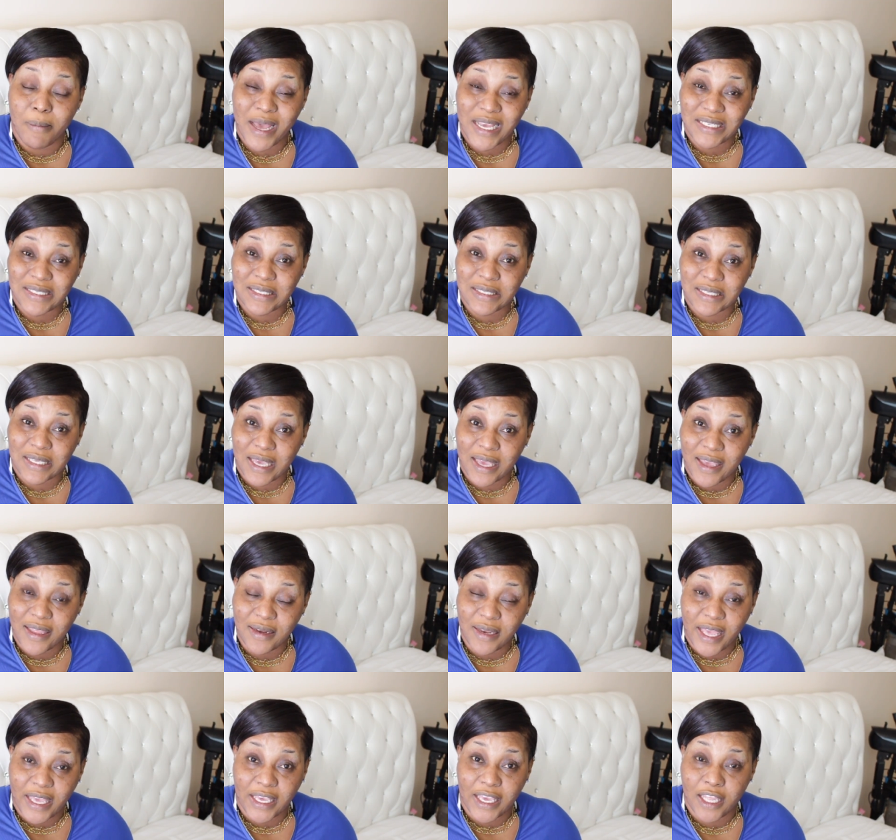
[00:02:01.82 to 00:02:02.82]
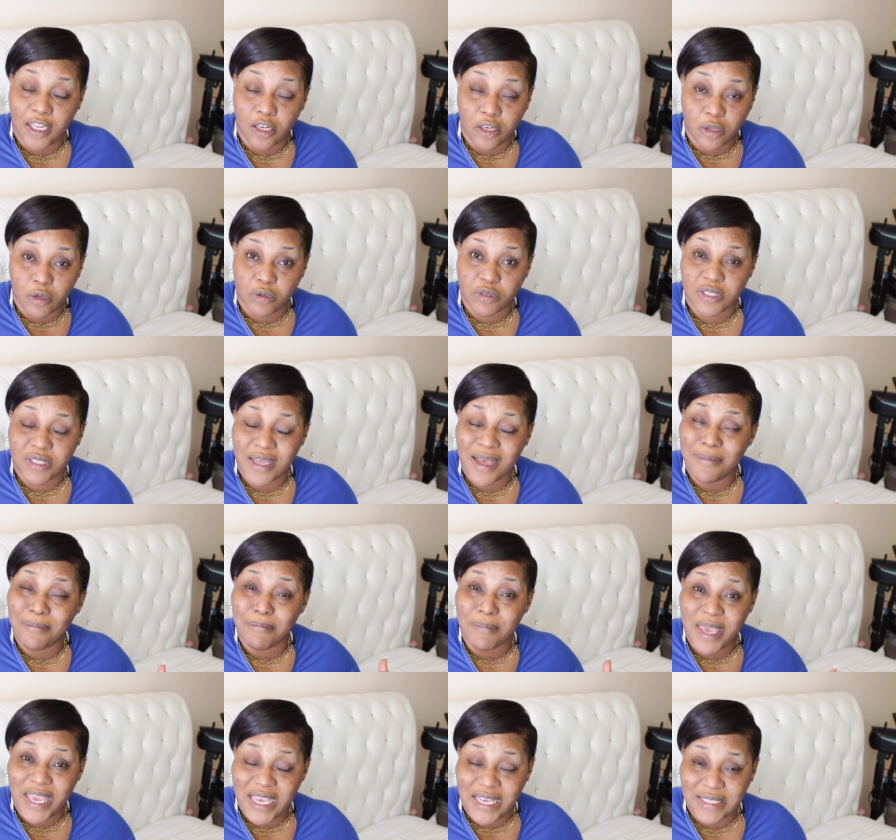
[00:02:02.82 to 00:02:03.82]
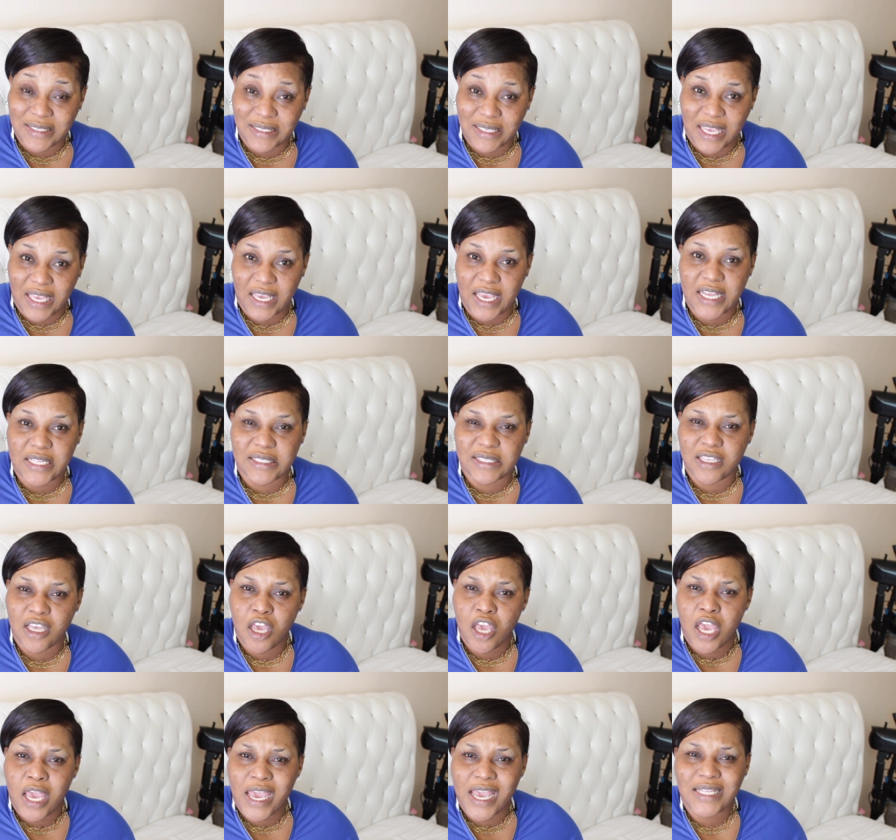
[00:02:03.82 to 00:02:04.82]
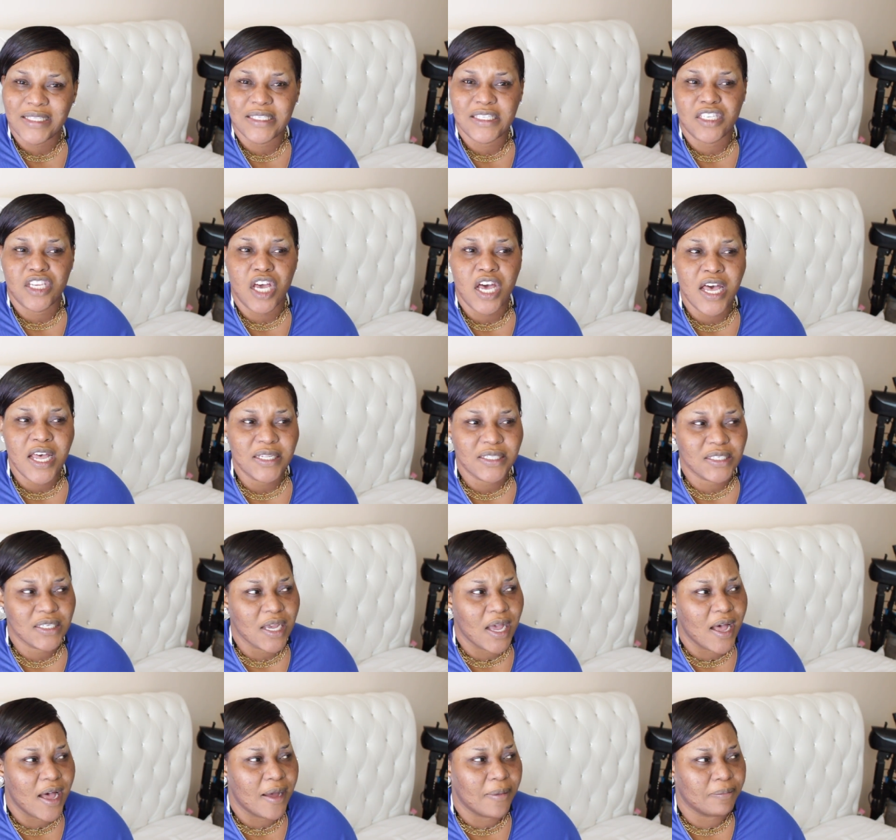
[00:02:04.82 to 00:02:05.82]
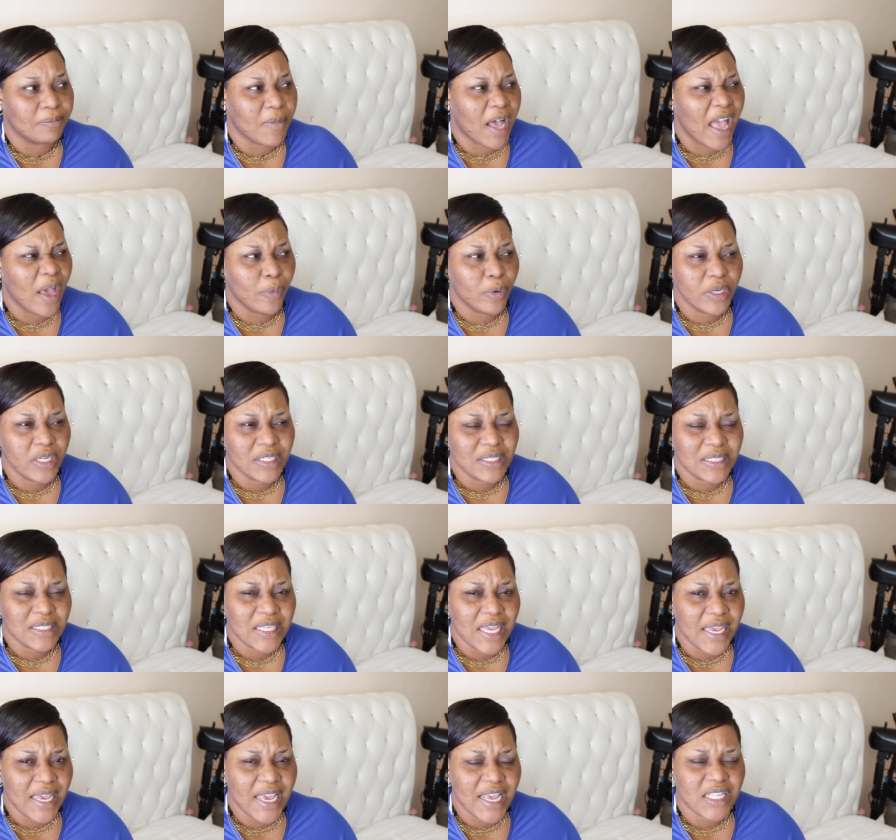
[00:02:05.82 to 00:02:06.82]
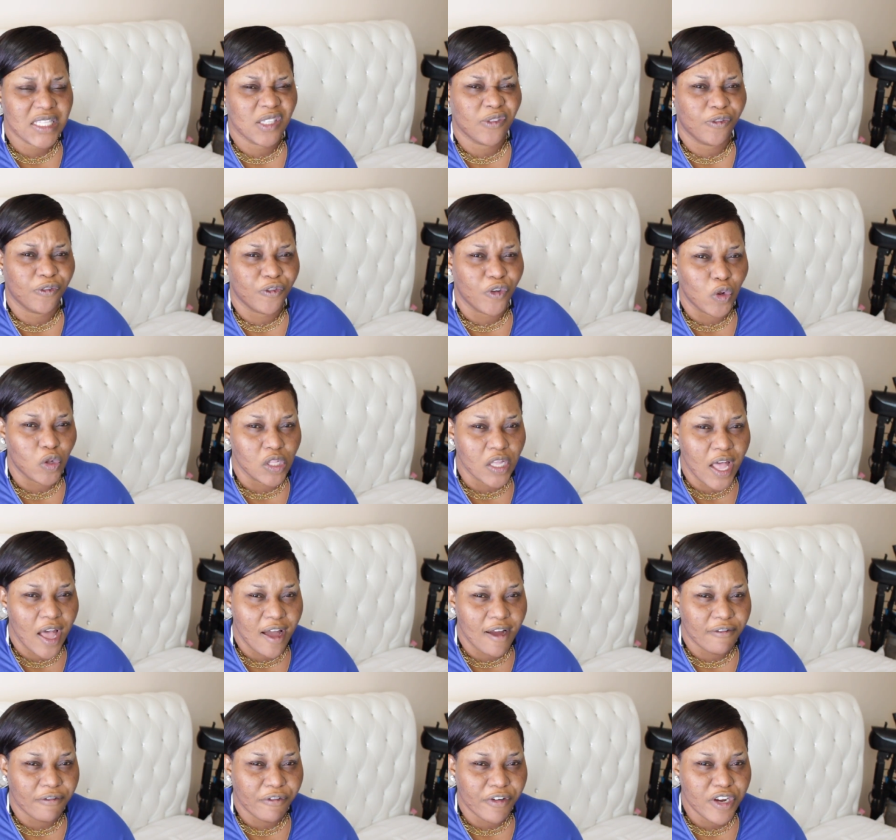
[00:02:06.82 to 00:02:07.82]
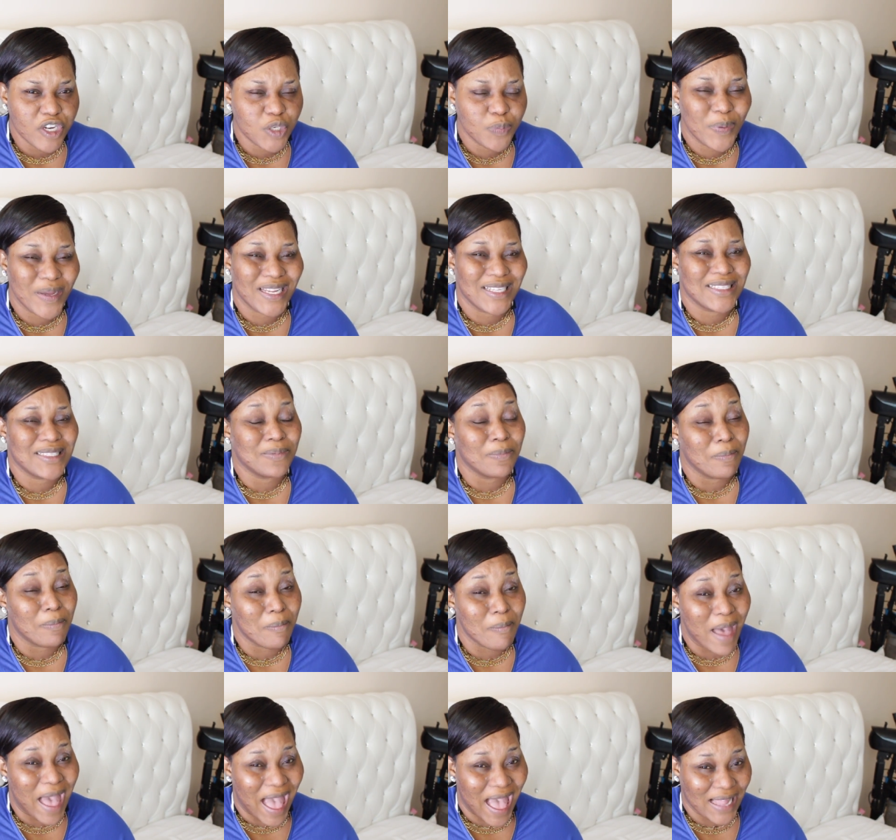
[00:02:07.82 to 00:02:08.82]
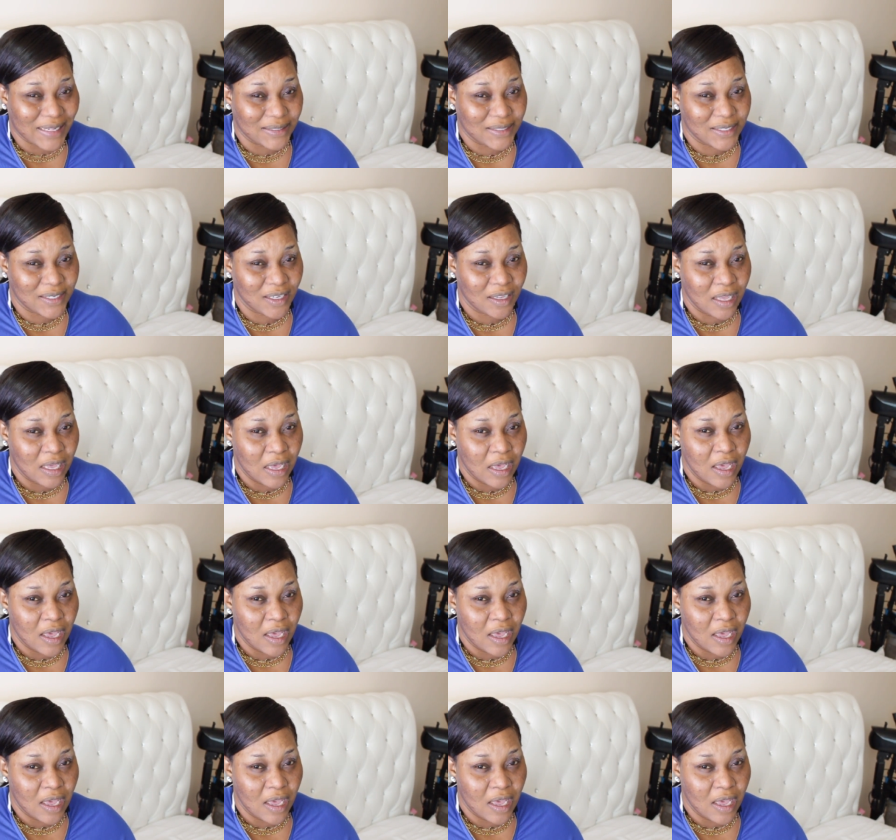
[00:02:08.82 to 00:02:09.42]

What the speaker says: my skin. Like, it looks amazing. It's not, I wouldn't say it's full coverage, but it's matte.